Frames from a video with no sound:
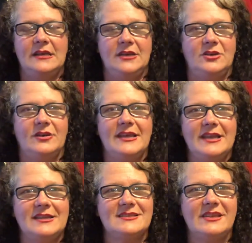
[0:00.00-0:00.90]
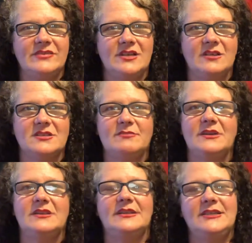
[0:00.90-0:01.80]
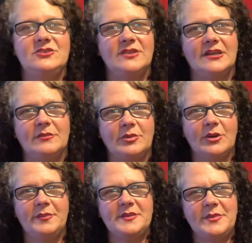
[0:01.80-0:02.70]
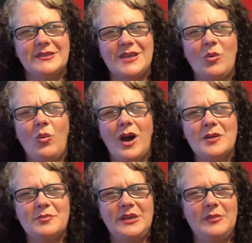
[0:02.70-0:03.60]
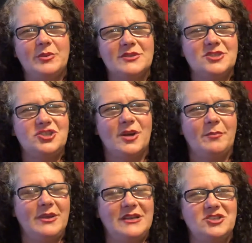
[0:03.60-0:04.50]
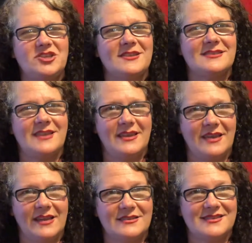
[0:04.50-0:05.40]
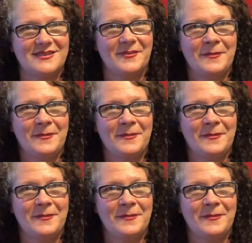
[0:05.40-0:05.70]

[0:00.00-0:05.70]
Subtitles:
You know, again, it's $7 a month, and I do that on purpose because I want people to jump in and just say yes.